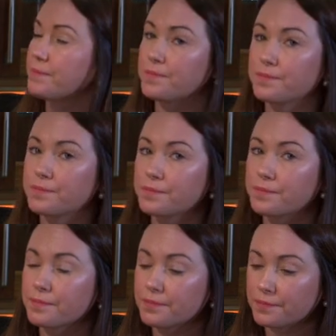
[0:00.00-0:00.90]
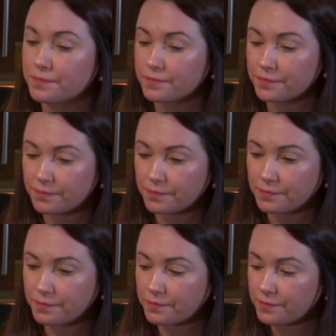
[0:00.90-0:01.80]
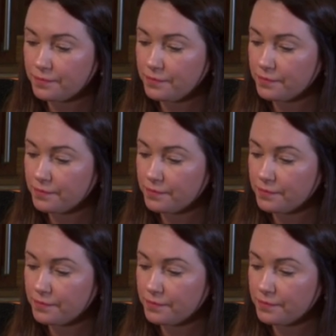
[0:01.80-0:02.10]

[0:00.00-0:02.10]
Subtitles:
[no speech]